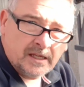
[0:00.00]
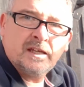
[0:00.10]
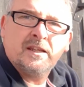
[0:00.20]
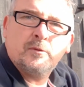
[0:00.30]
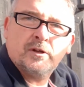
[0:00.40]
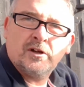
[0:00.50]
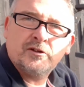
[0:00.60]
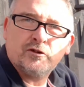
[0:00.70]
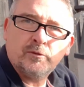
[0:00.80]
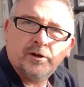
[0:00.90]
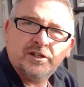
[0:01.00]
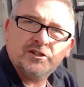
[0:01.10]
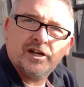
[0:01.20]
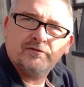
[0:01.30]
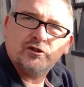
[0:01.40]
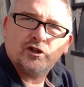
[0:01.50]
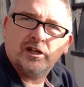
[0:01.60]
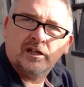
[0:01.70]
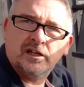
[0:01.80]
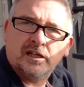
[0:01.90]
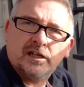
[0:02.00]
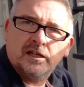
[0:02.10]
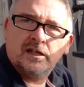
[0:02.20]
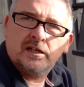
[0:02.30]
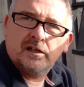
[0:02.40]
Thing with the nitrate one is you have to shake it